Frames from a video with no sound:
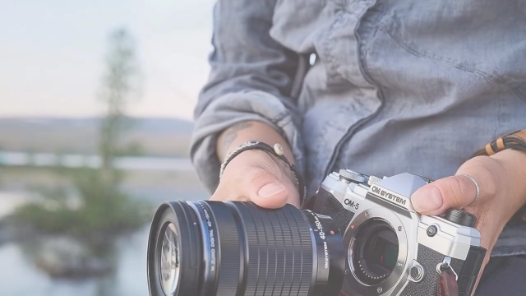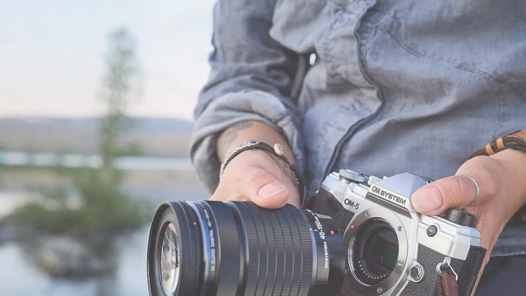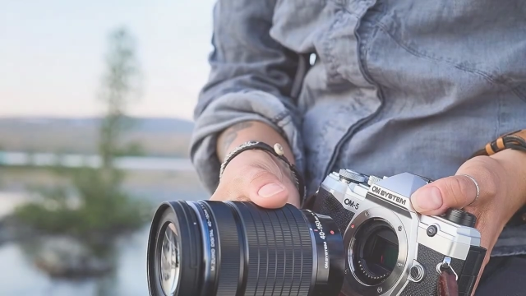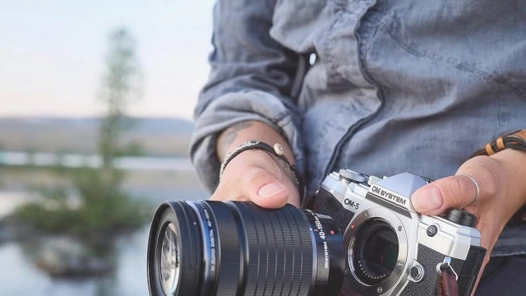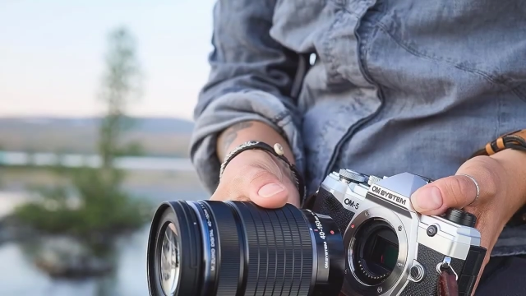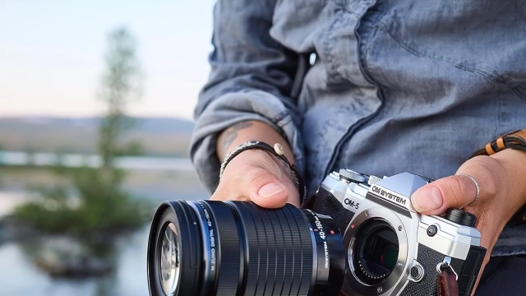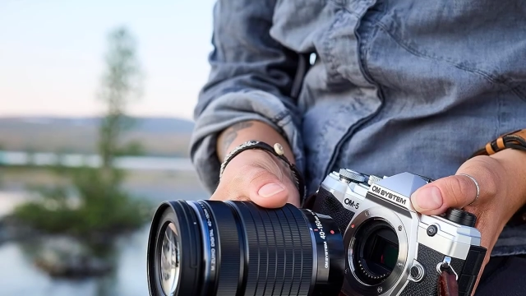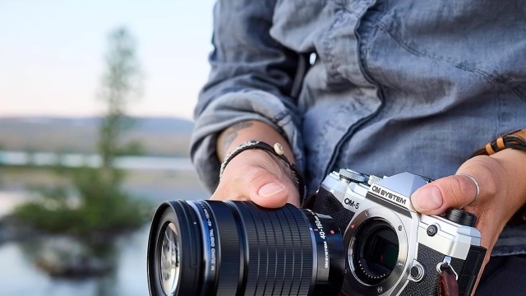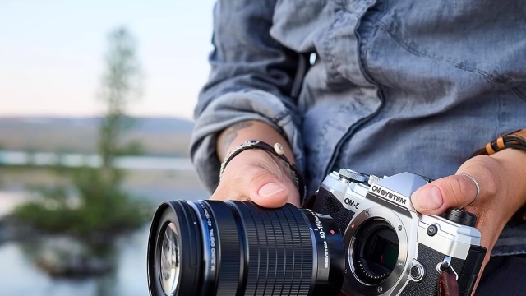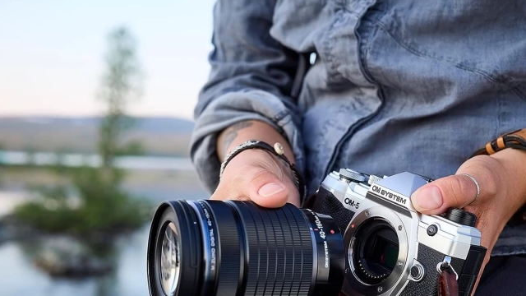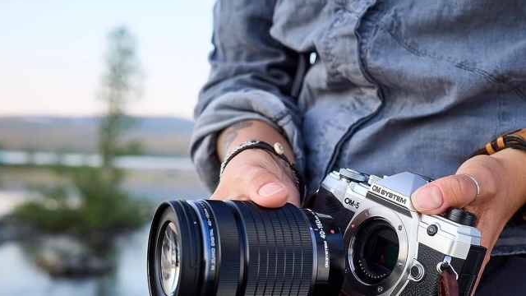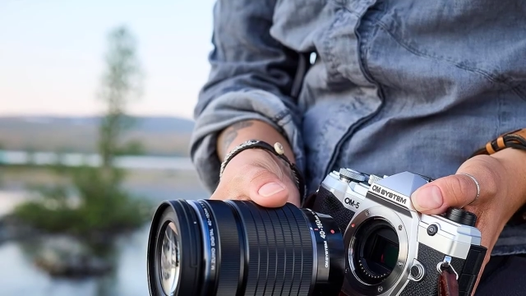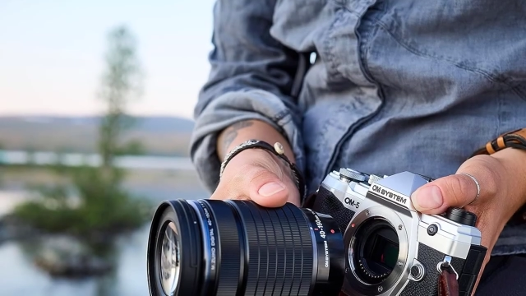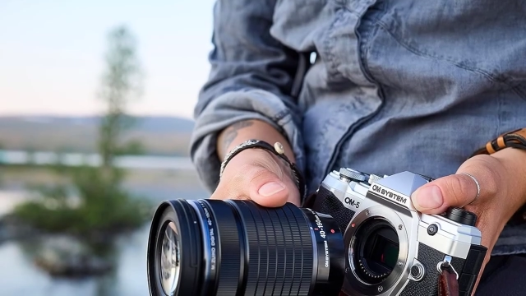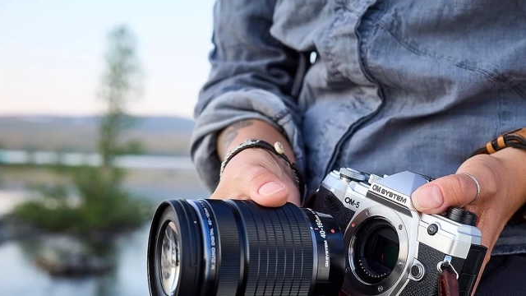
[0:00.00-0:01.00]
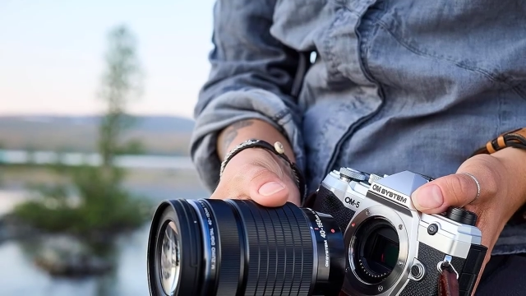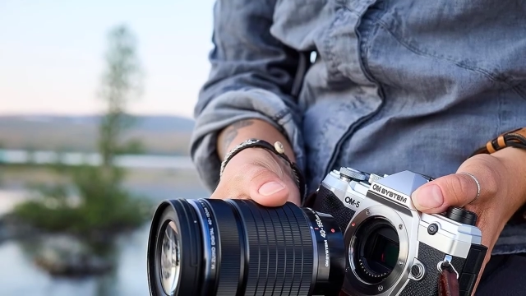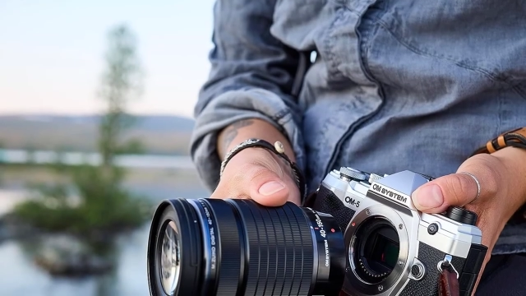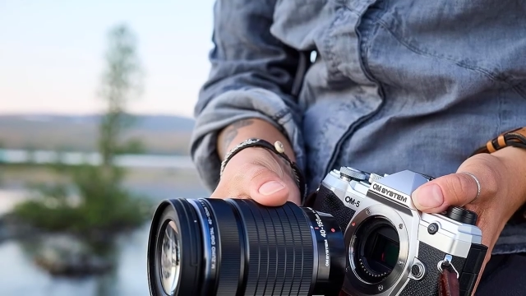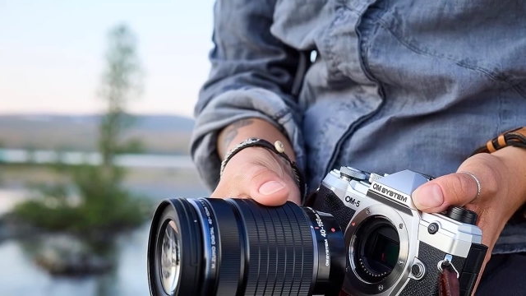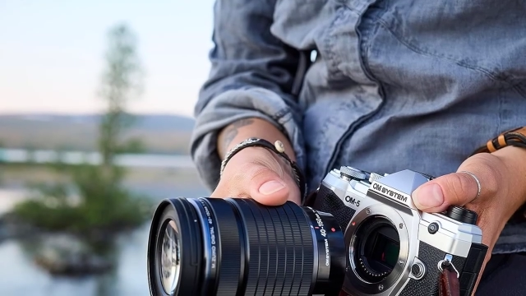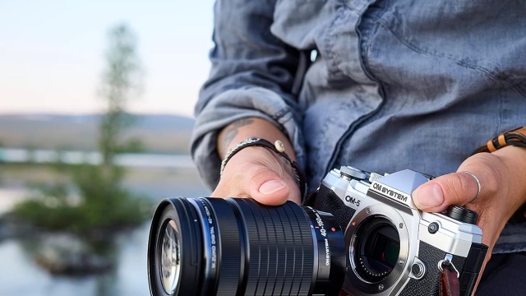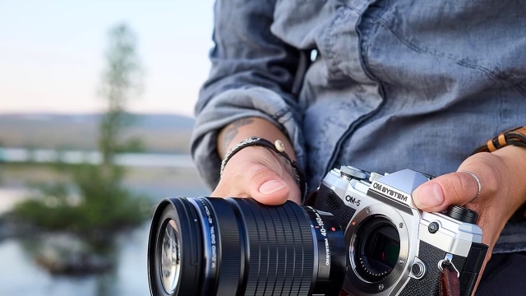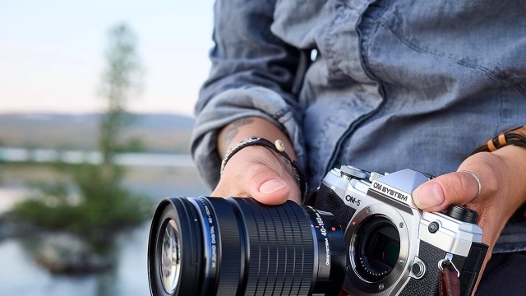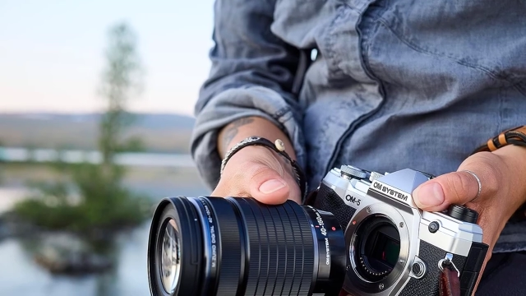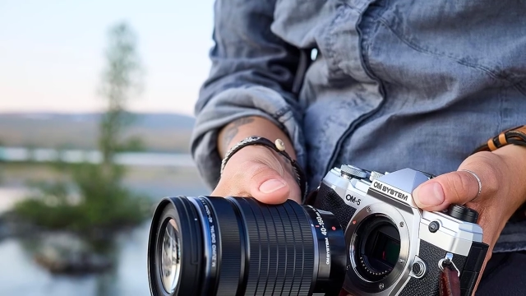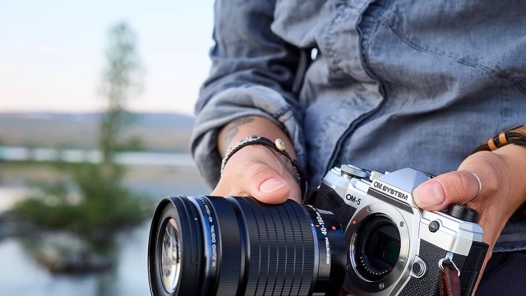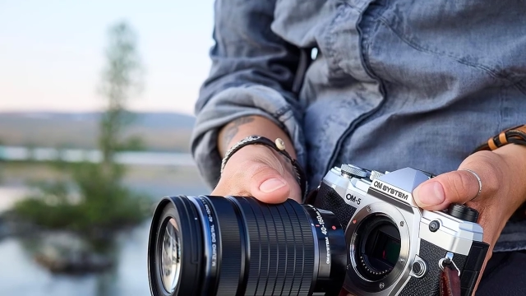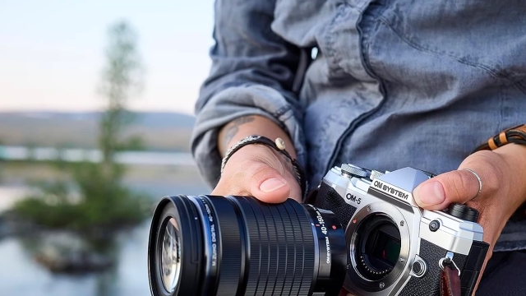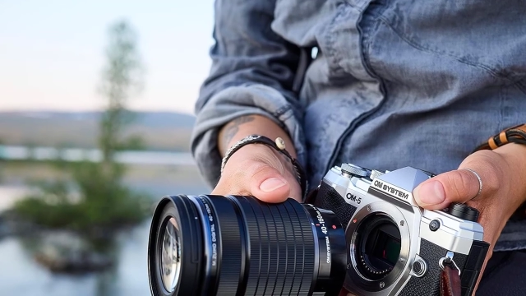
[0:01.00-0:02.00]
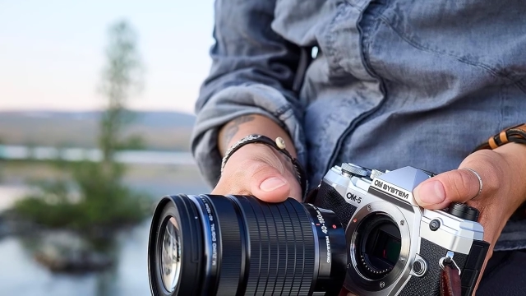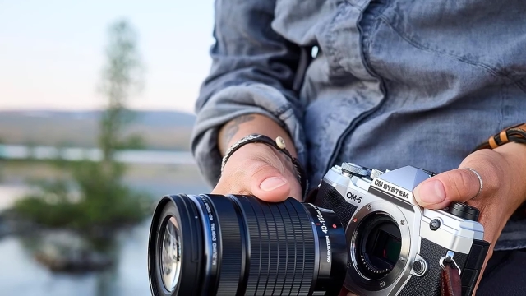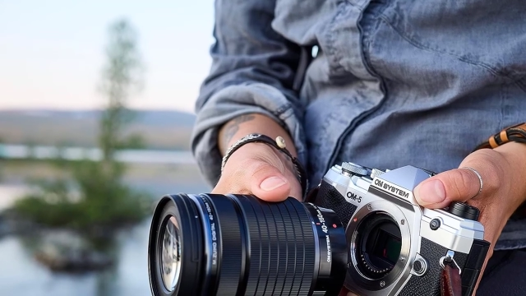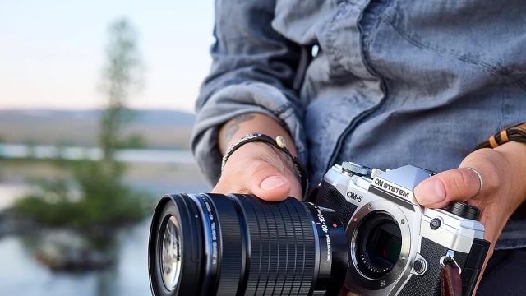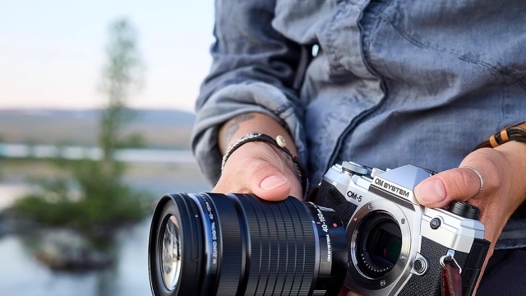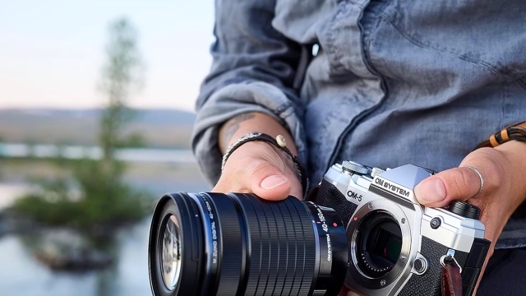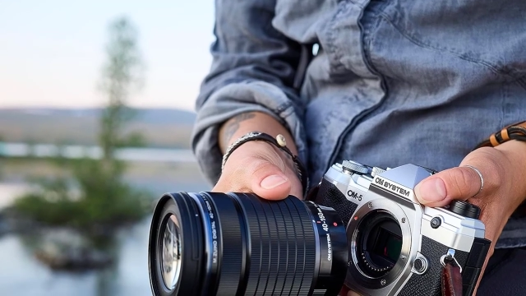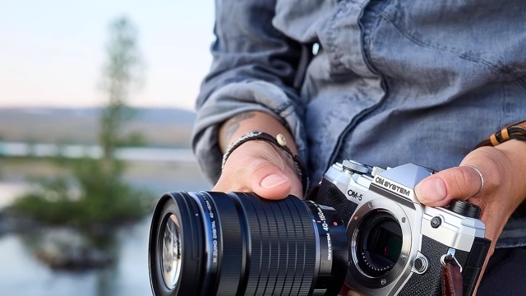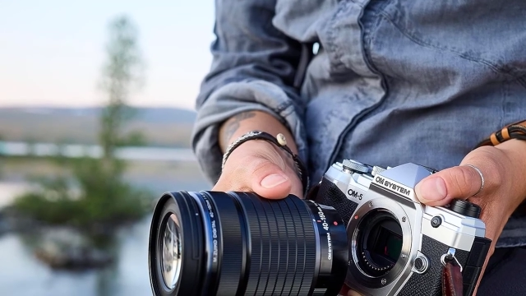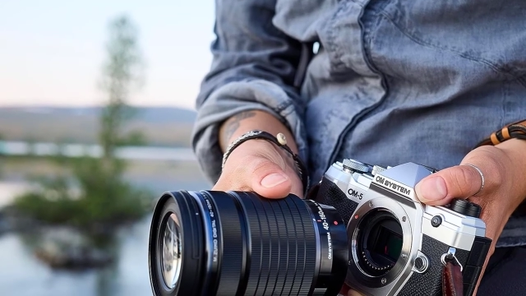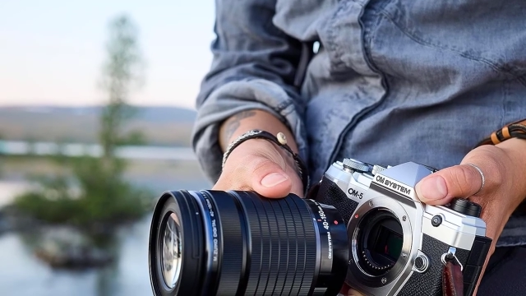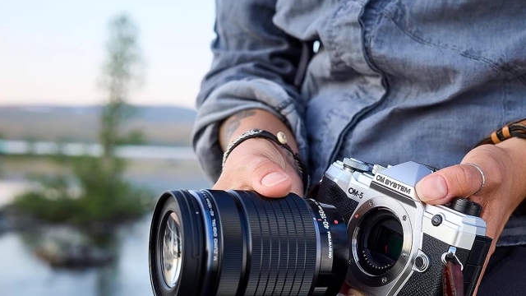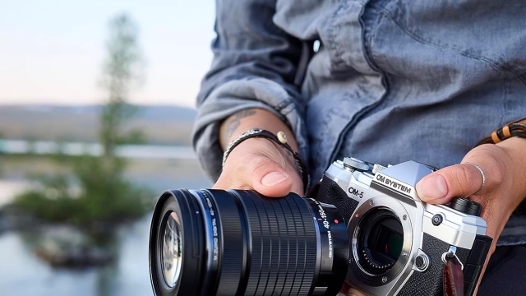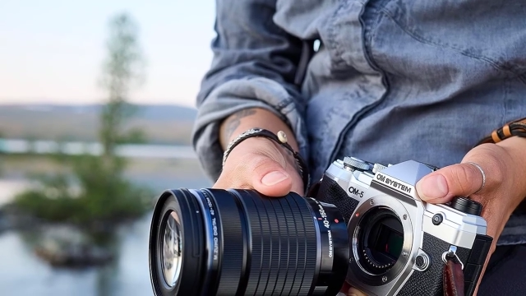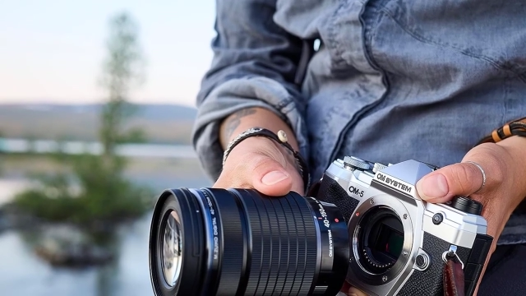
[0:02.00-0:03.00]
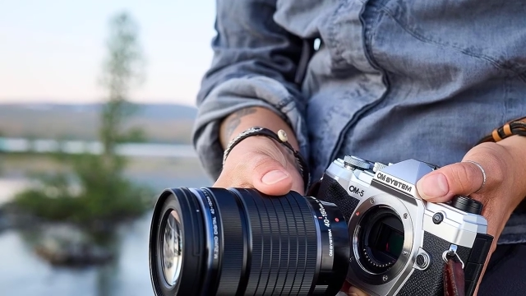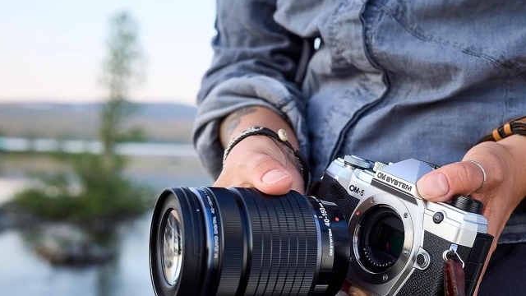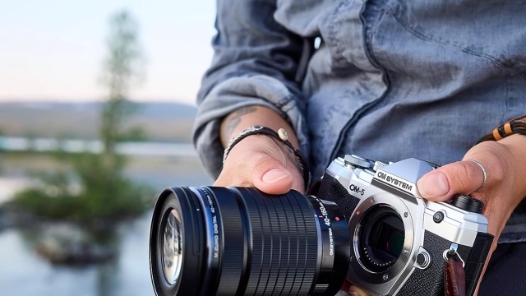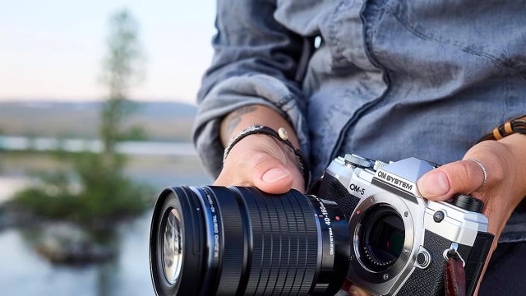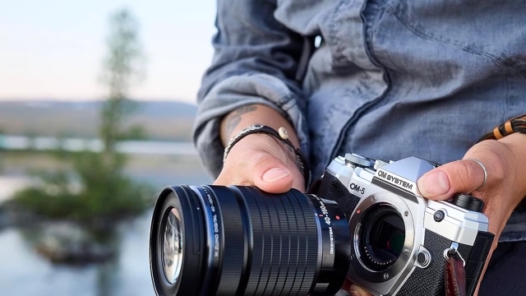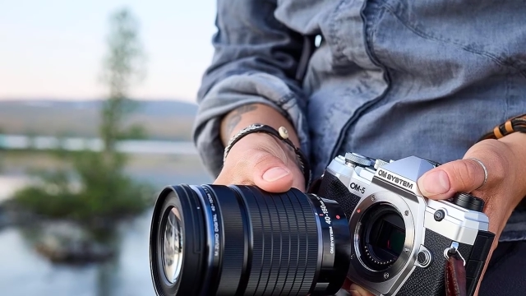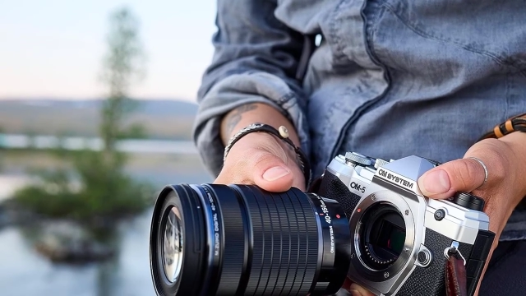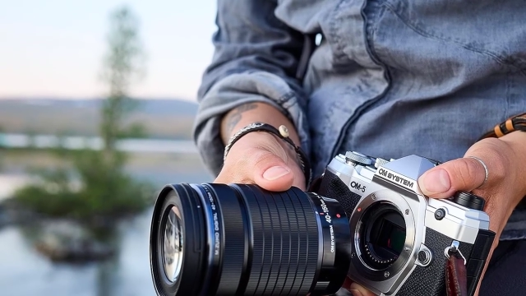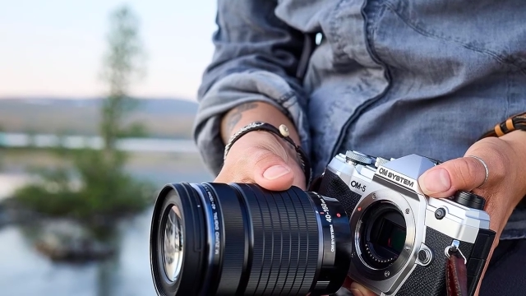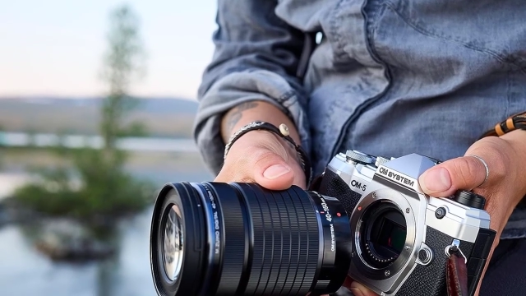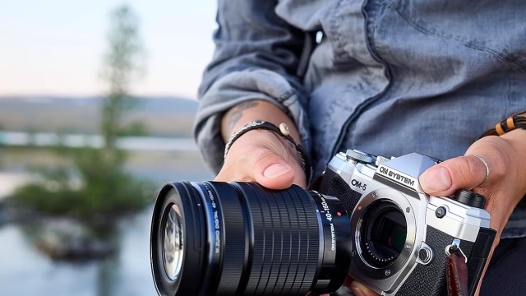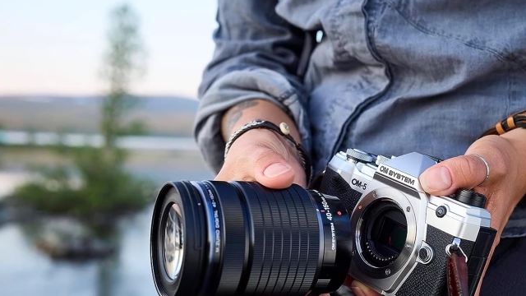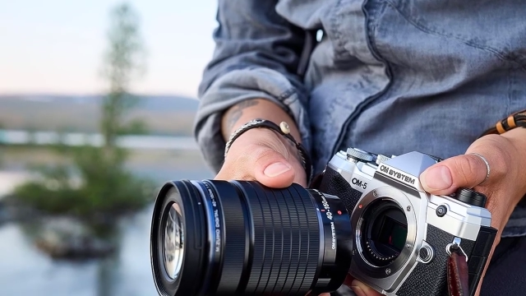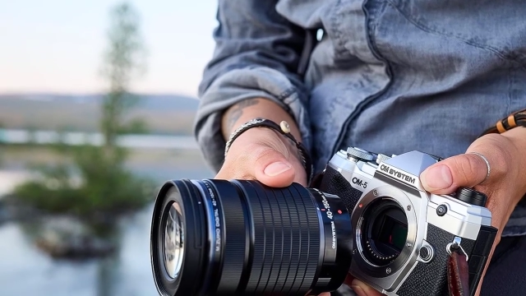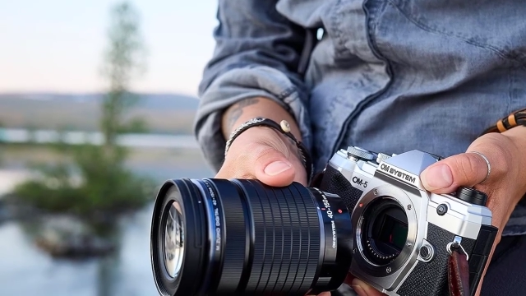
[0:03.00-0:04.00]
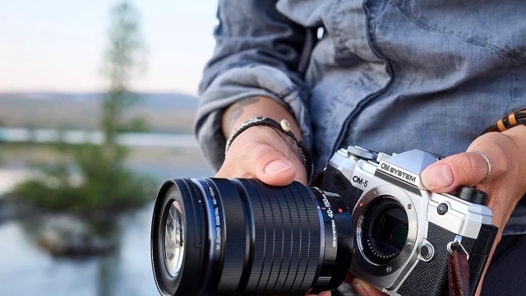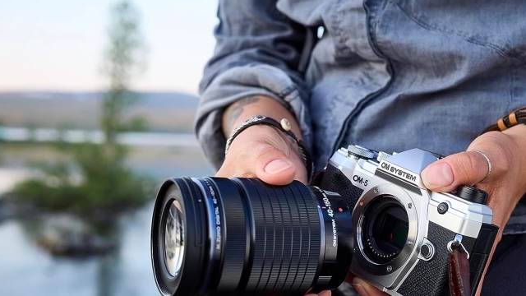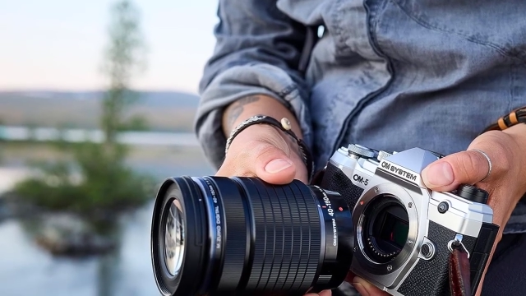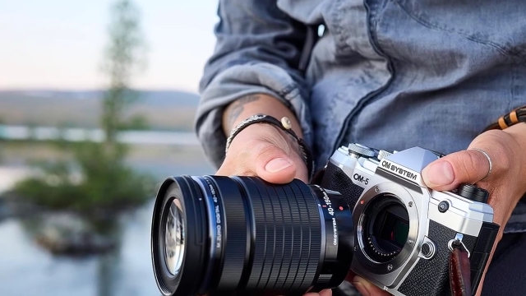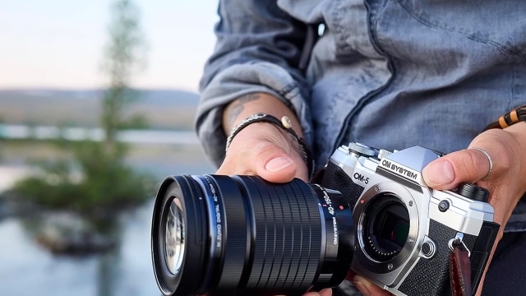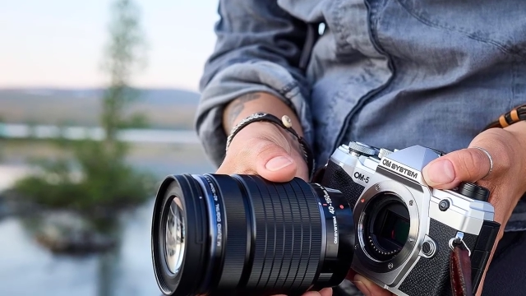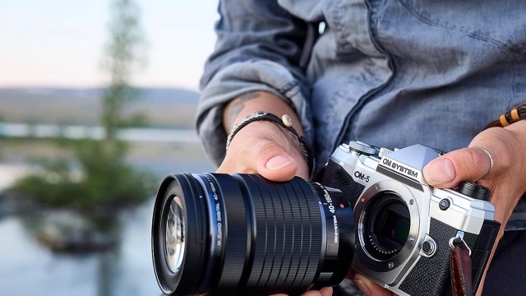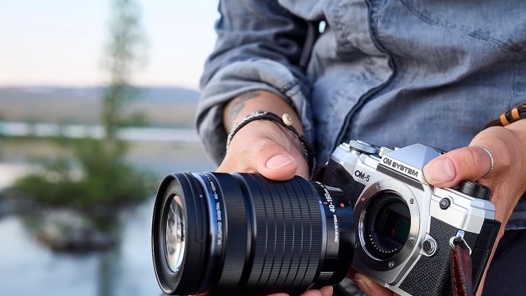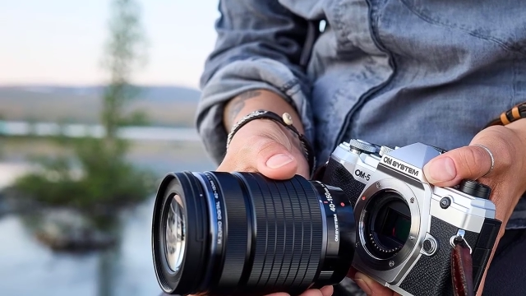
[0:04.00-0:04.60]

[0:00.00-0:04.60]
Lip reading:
Nobody's mouth can be seen.